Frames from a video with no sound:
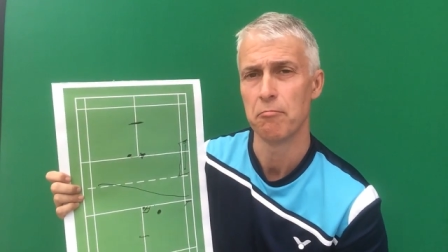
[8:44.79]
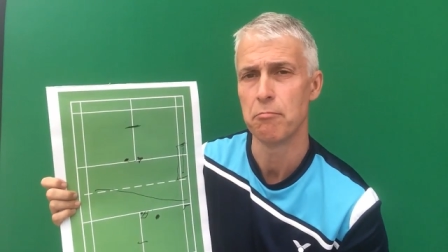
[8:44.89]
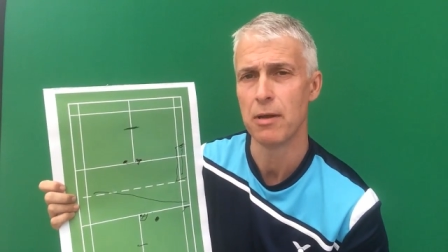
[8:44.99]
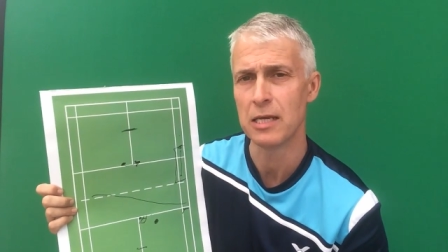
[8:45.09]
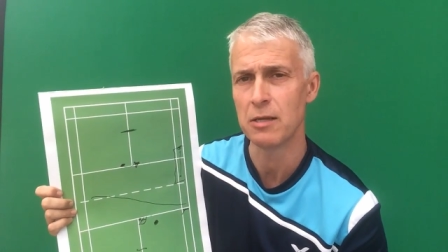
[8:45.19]

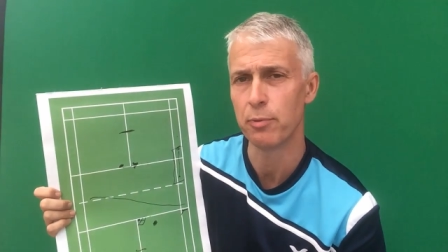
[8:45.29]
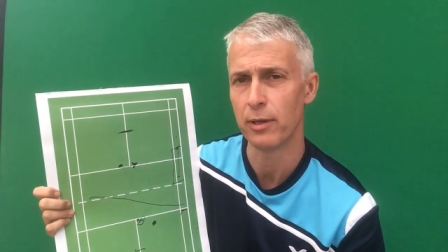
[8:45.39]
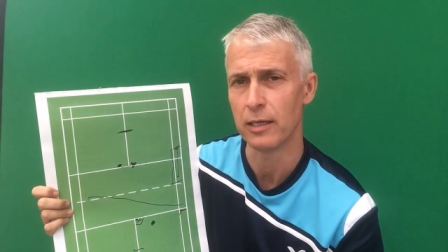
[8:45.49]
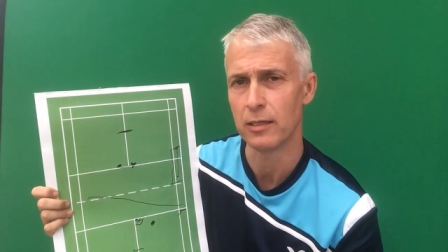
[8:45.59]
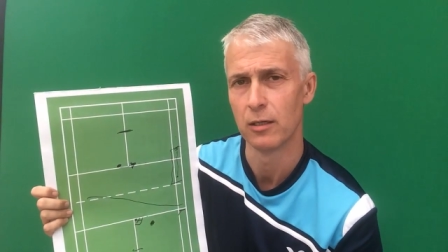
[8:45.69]

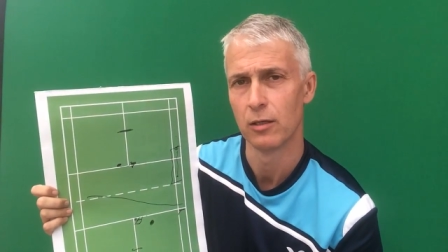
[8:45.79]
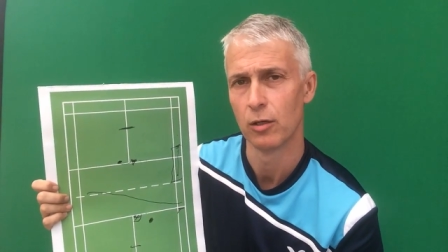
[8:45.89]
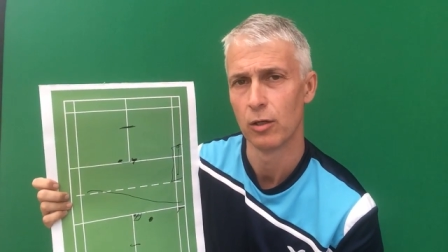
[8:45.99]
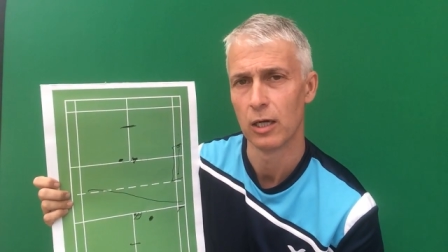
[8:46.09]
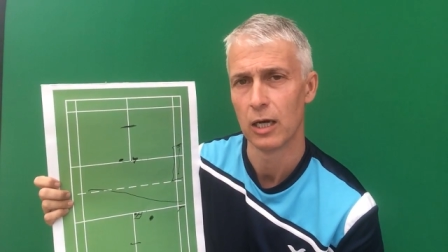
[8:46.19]
Maybe
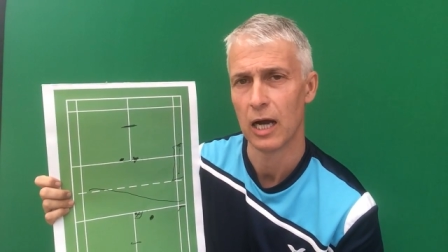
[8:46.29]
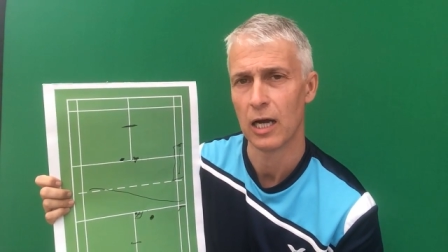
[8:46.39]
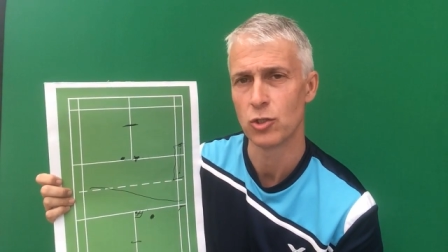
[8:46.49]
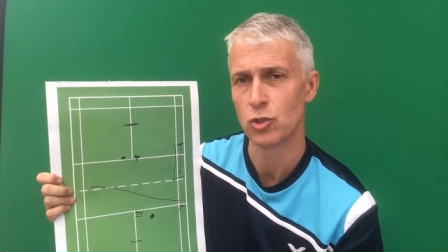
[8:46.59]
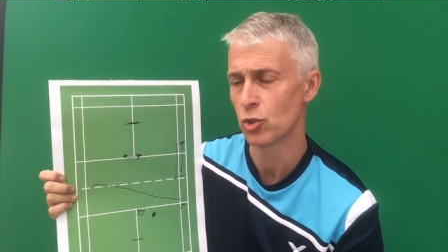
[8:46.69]

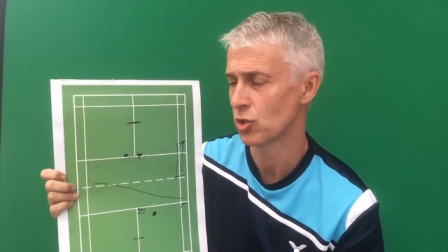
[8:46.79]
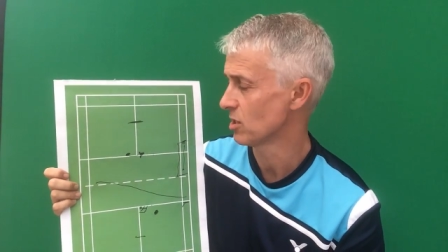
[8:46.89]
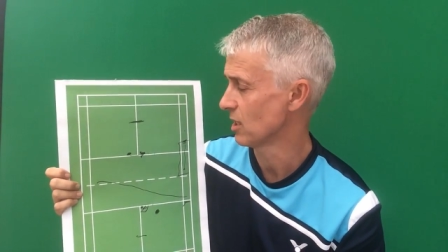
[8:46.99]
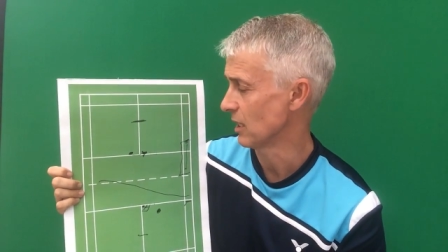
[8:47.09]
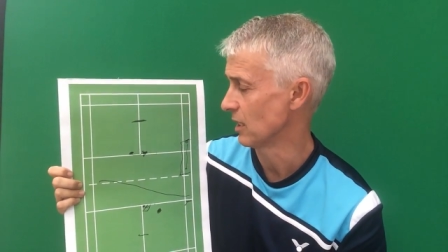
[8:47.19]
I
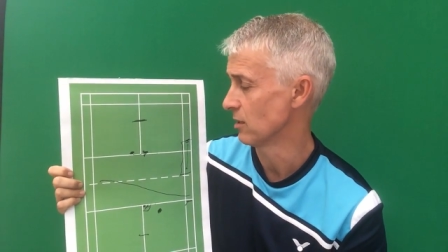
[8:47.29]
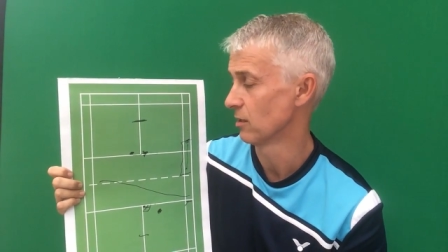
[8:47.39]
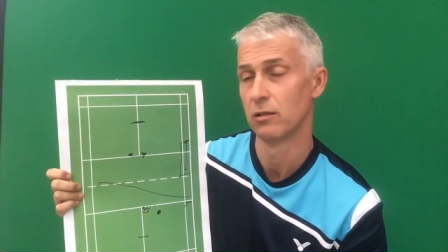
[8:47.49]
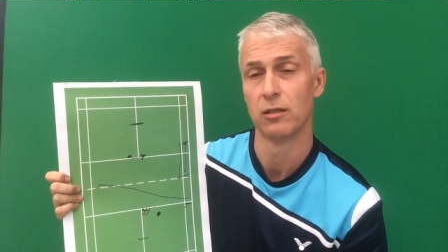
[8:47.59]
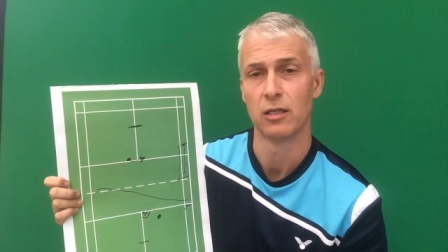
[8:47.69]
just need